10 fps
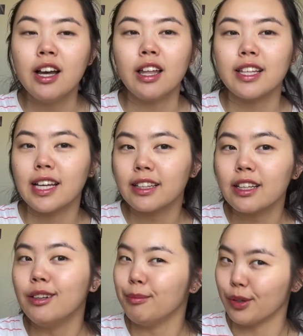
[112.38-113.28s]
It's like the
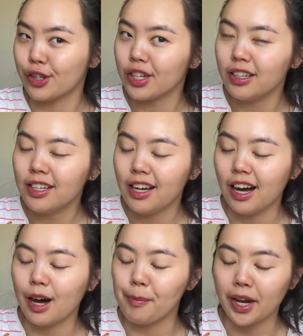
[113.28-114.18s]
kombucha
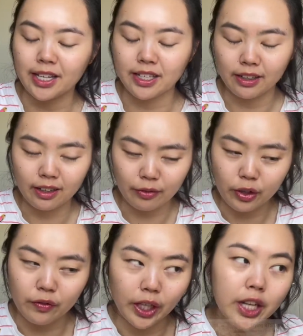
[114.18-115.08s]
that I did a few
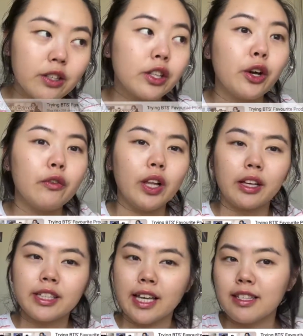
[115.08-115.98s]
videos ago for like
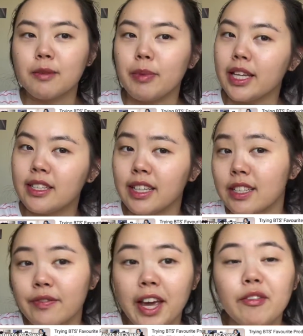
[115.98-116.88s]
testing BTS
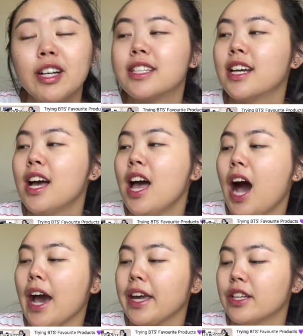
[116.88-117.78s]
favorites.
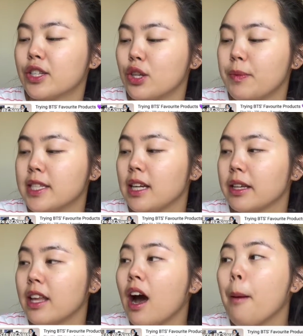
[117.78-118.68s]
I assume it's like
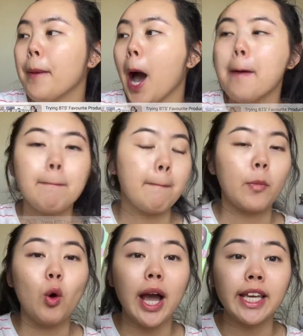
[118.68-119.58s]
that, but
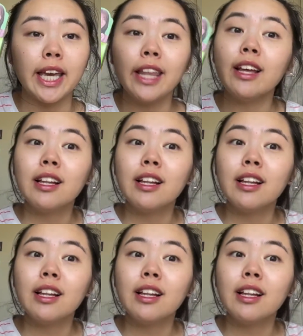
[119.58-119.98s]
quite keen.